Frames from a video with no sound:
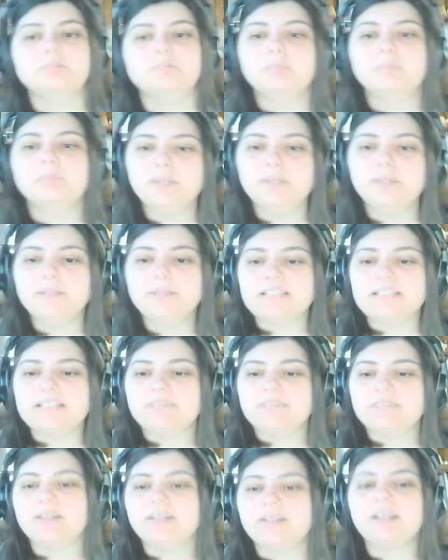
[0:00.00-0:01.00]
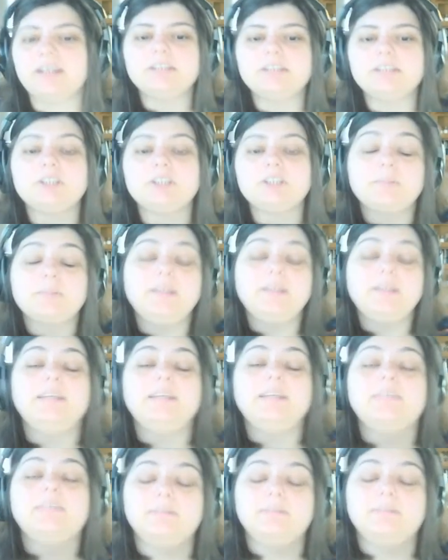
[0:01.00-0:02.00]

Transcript: Me, myself, and I, it took me